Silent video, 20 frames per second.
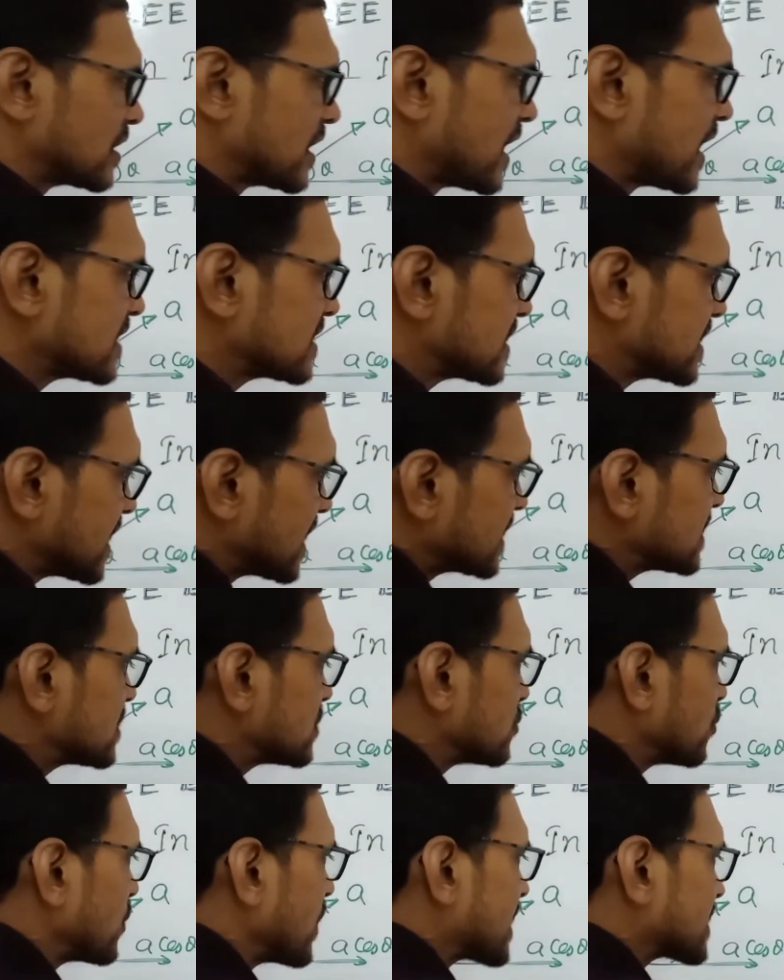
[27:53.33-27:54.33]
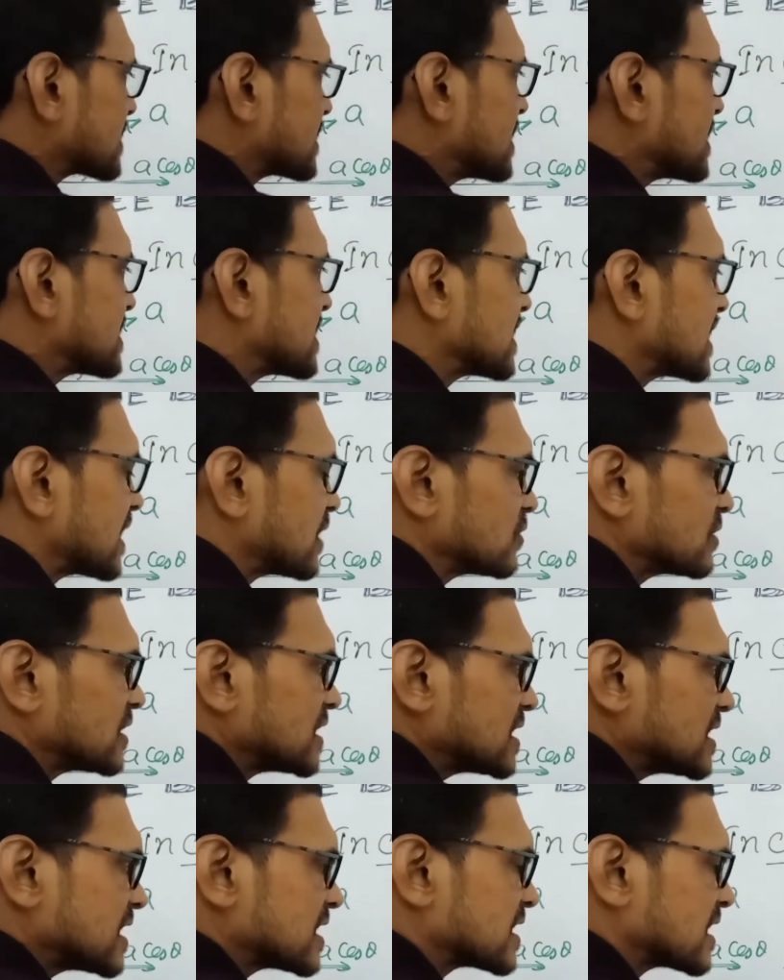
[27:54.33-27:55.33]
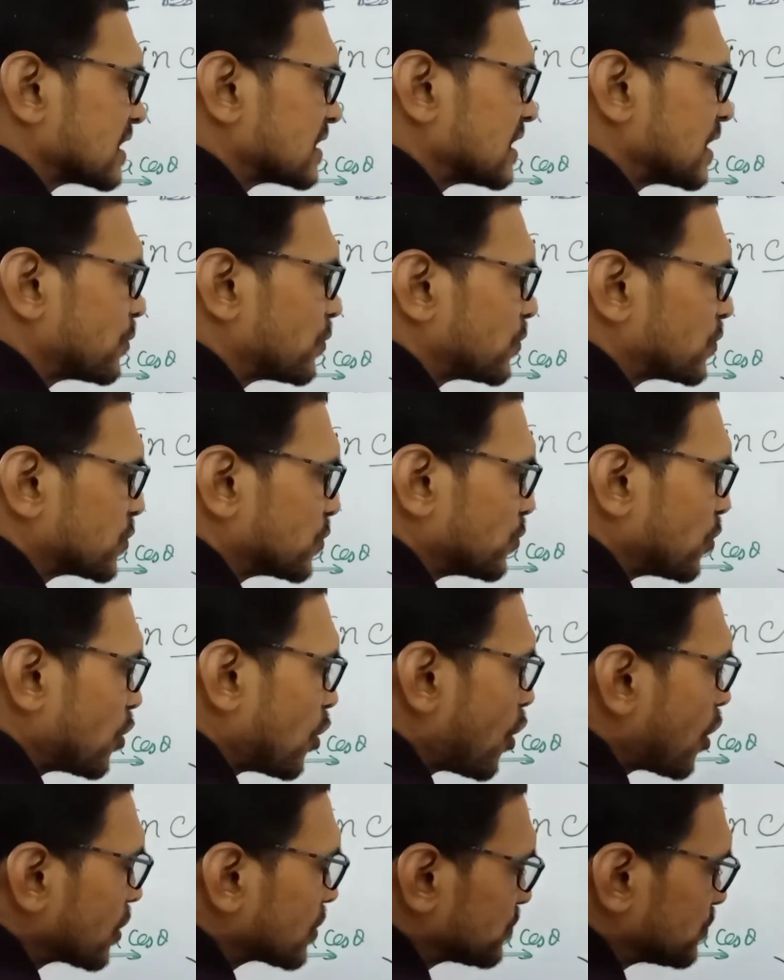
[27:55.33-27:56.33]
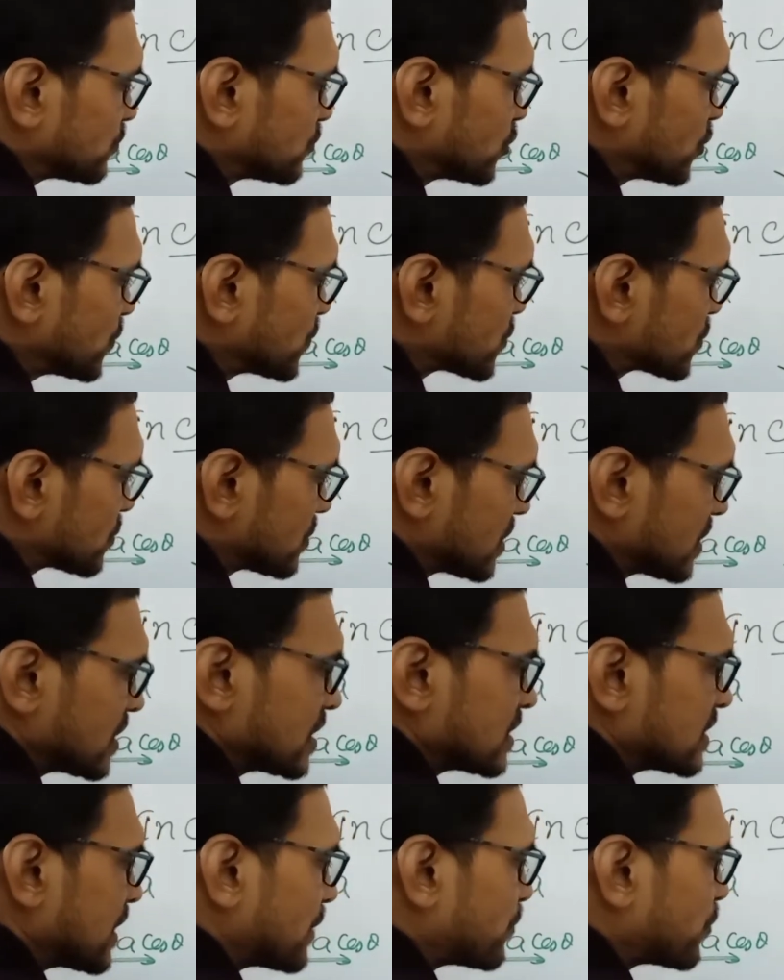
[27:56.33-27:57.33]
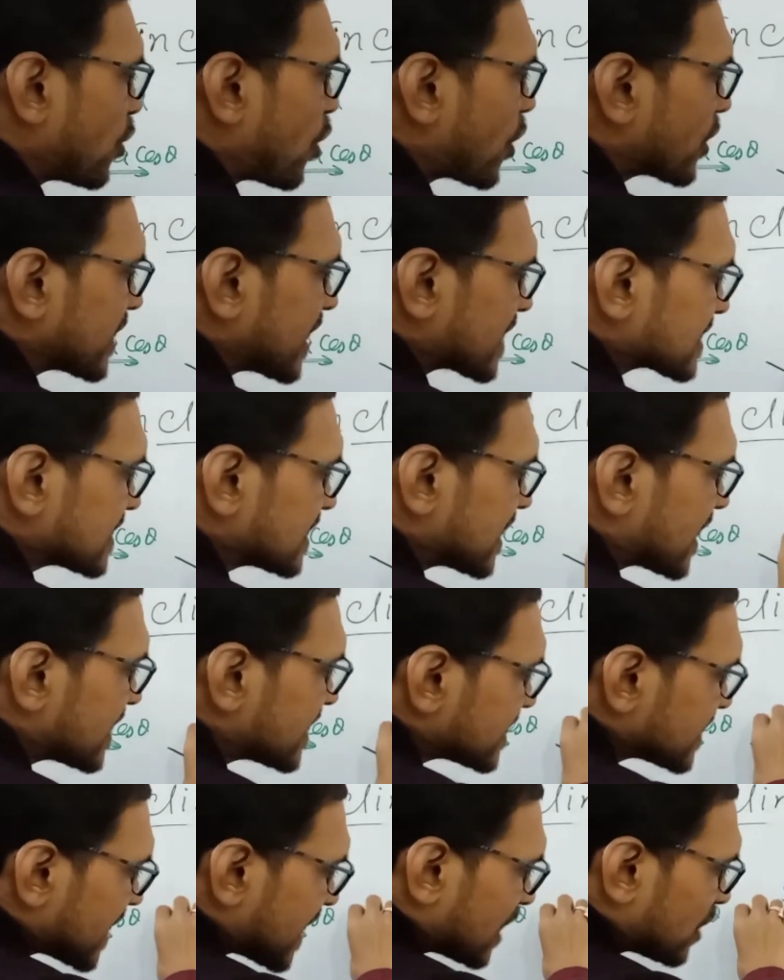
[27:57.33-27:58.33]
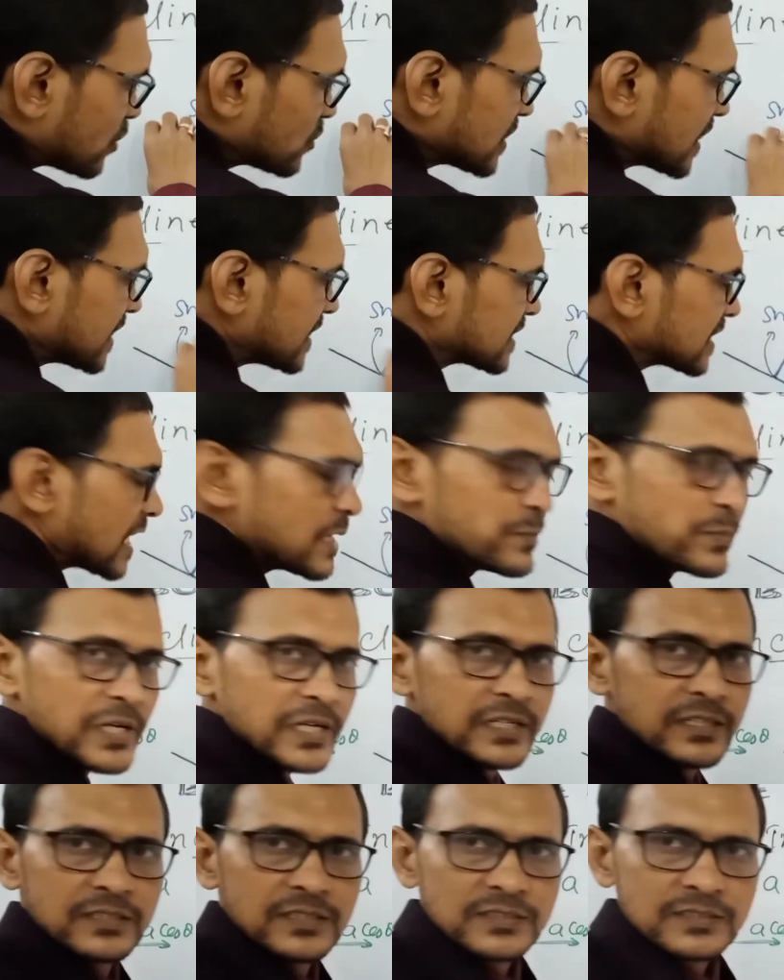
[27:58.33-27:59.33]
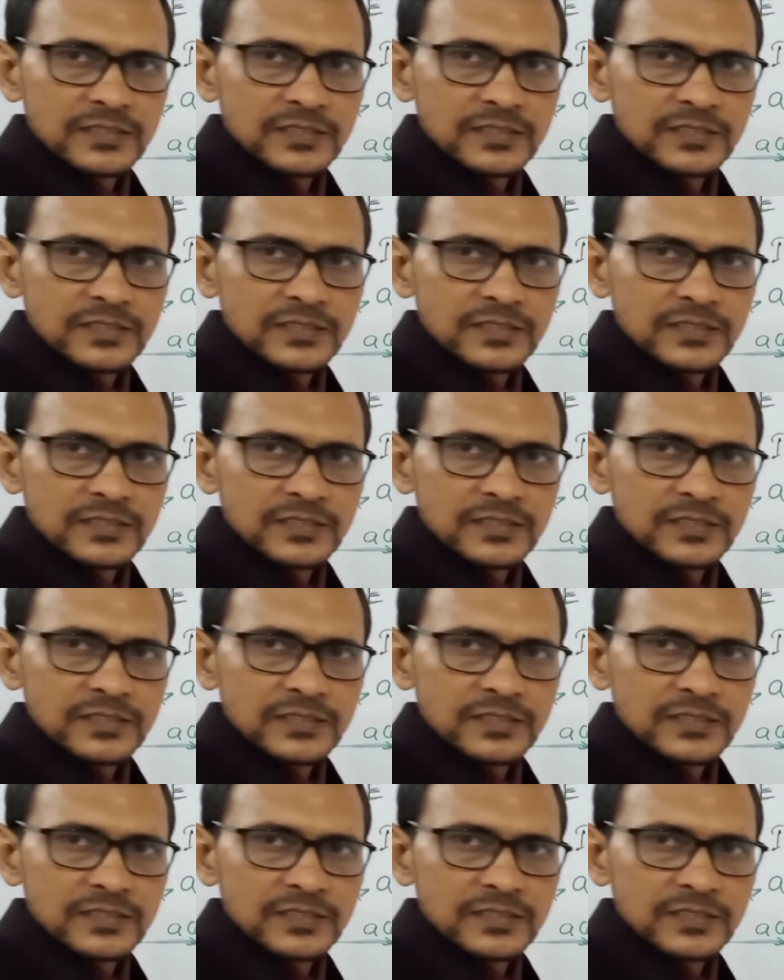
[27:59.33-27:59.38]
As there is no acceleration along this direction, the block accelerates along the inclined plane,